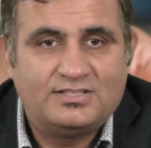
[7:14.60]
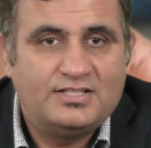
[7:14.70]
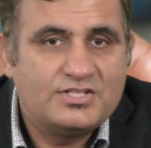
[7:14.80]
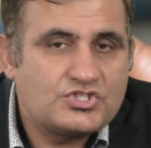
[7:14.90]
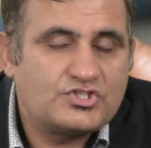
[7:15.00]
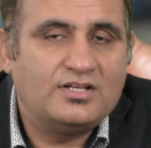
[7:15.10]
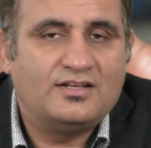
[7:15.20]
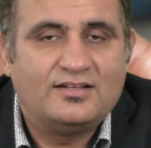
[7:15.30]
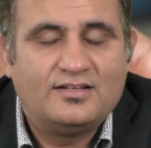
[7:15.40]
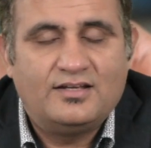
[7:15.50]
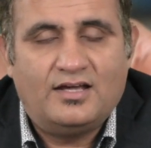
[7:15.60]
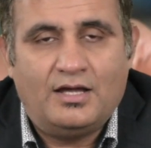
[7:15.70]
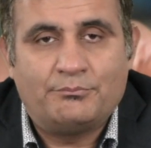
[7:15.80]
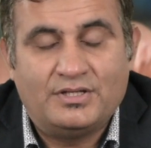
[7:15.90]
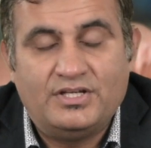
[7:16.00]
still
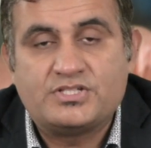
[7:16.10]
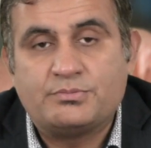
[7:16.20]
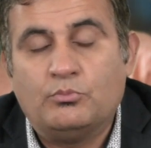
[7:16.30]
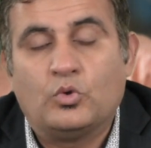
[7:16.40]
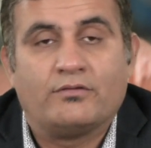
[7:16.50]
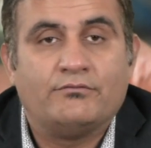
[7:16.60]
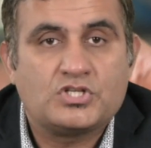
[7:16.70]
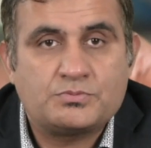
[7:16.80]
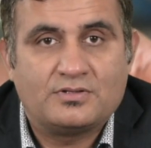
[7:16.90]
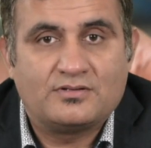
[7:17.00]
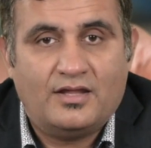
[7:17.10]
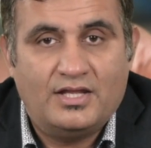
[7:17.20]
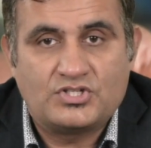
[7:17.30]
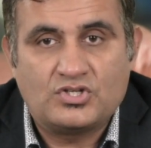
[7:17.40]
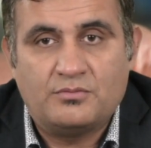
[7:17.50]
there needs to be more investment
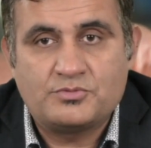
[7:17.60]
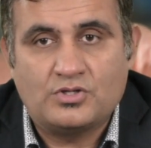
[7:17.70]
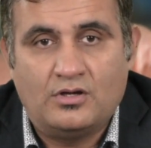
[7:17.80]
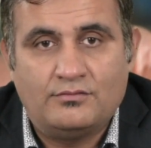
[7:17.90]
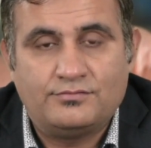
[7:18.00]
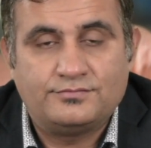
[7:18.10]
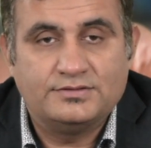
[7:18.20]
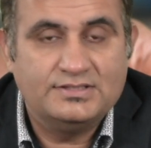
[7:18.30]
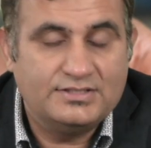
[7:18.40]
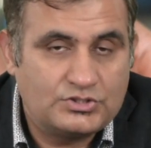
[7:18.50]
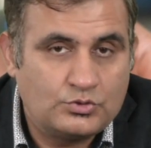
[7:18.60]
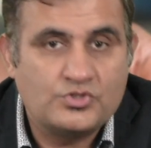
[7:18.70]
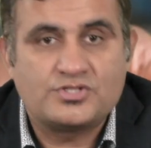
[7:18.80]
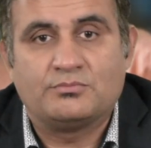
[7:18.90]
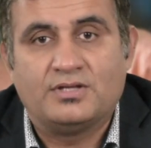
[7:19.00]
in terms of
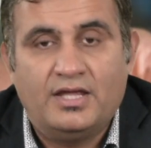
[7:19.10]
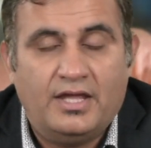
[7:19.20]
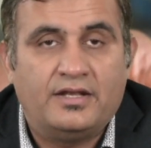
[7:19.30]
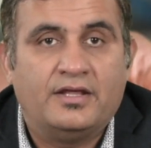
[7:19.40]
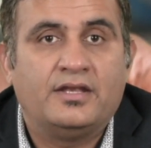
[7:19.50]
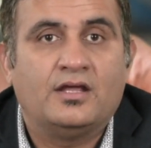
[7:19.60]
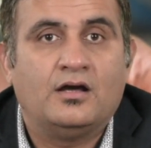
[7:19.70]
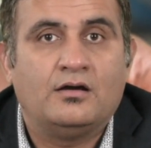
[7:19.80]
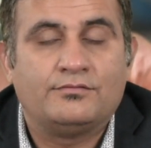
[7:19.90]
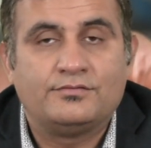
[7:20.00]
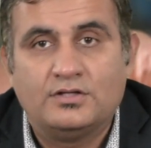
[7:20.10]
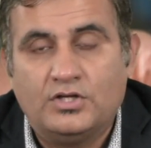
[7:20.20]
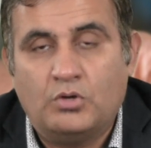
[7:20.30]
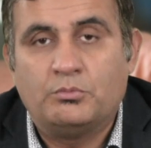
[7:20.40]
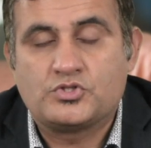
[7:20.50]
tourism and area of
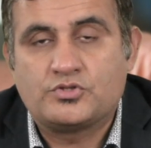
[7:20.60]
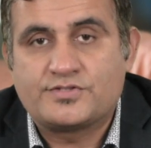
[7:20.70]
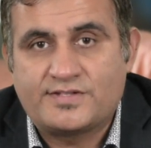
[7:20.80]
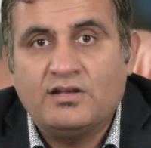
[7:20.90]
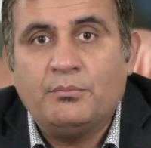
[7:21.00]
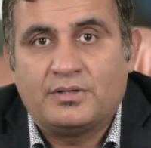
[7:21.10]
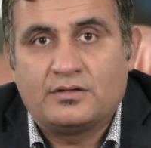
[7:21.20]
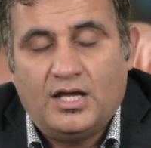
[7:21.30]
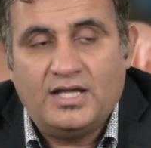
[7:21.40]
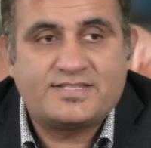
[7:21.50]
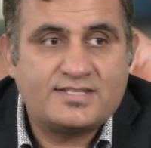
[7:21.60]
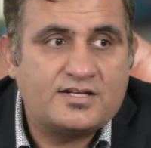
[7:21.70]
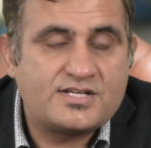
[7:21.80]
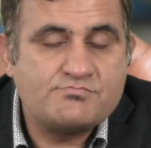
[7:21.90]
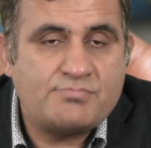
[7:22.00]
human resource development. I still
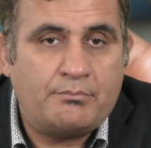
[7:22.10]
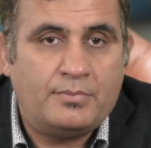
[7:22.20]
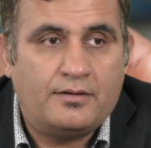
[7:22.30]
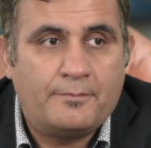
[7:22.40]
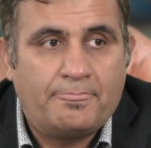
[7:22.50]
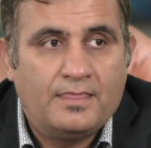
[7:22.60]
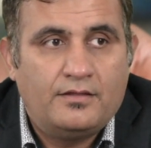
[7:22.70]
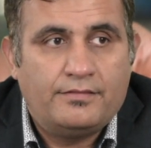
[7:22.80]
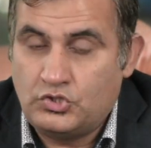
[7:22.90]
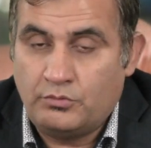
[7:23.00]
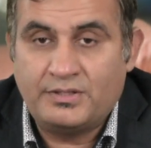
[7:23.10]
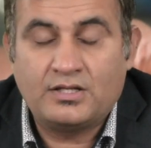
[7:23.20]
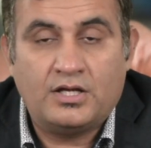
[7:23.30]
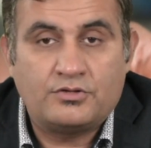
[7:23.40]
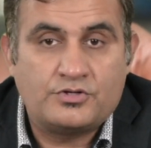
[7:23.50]
remember European
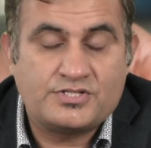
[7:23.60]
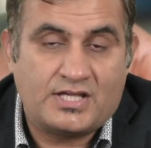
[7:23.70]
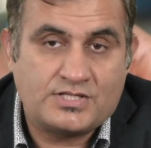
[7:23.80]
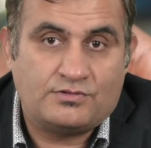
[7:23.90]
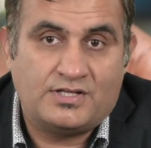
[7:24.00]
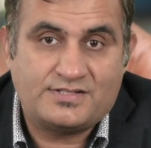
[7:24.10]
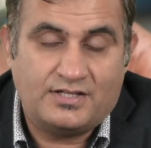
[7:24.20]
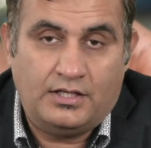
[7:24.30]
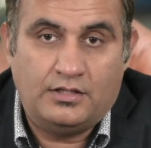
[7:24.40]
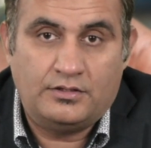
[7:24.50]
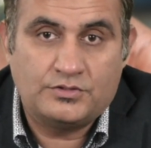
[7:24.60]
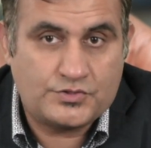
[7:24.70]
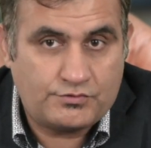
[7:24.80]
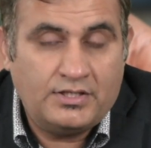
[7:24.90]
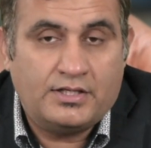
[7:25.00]
countries as well as in
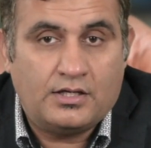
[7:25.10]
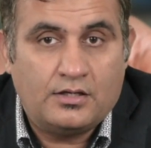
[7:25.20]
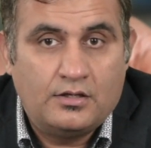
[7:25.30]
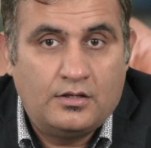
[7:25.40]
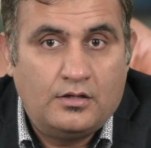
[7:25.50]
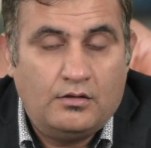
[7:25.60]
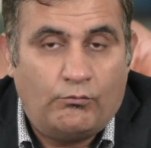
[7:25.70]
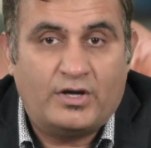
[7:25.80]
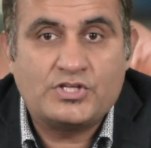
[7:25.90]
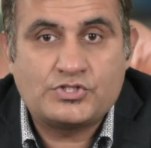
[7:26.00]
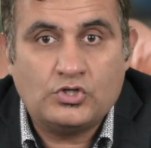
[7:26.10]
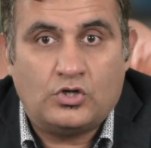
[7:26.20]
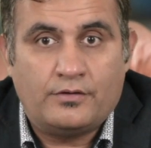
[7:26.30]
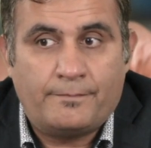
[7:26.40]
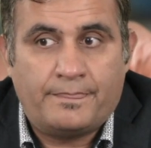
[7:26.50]
Australia, what I
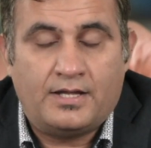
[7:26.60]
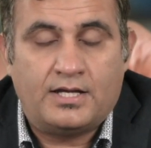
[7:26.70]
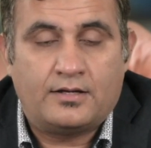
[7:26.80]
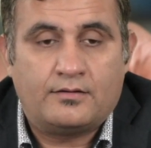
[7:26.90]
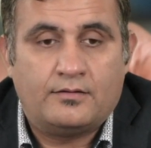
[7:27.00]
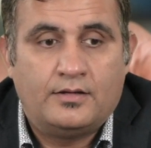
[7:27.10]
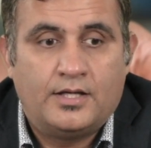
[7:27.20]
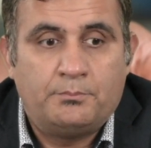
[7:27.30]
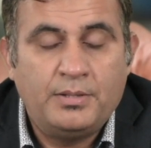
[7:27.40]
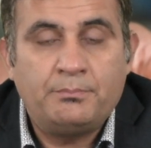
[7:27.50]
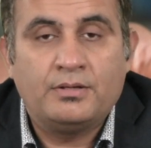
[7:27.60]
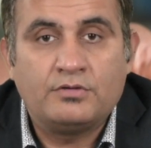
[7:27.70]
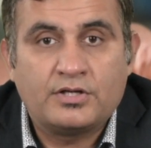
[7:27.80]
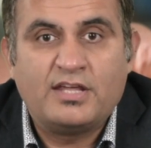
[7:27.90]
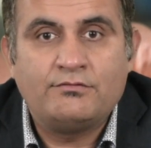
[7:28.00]
saw that people
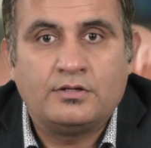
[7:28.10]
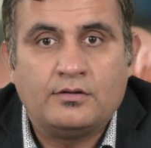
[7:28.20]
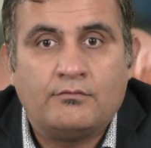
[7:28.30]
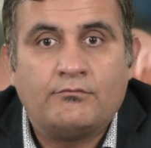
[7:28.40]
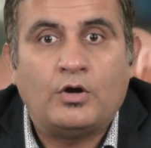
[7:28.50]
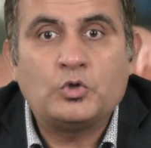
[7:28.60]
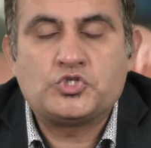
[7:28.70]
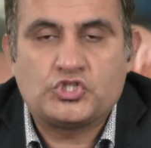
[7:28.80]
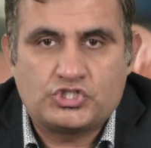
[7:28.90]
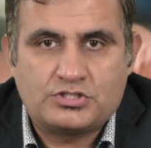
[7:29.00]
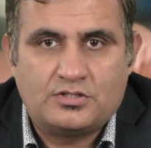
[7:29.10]
were given vouchers.